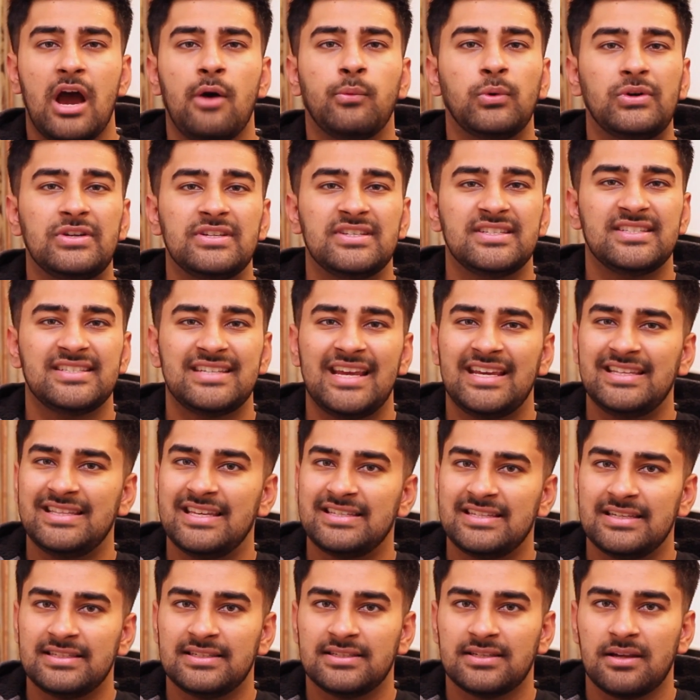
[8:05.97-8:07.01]
I wouldn't say
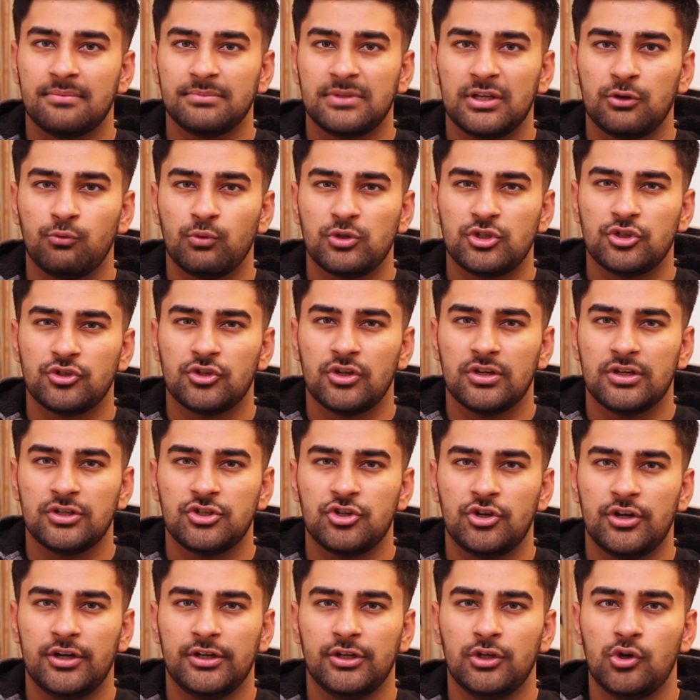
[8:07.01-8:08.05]
this is something which is going
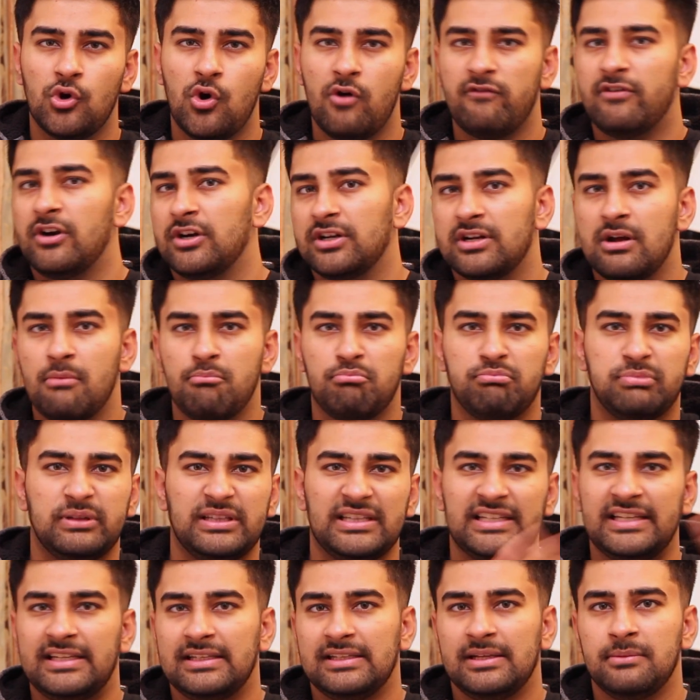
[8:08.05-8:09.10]
to turn you over and
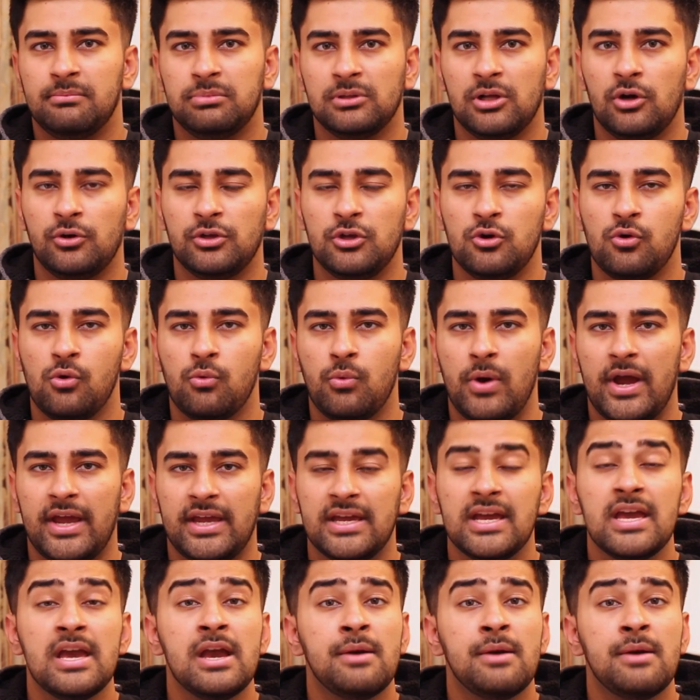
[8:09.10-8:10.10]
completely blow you away.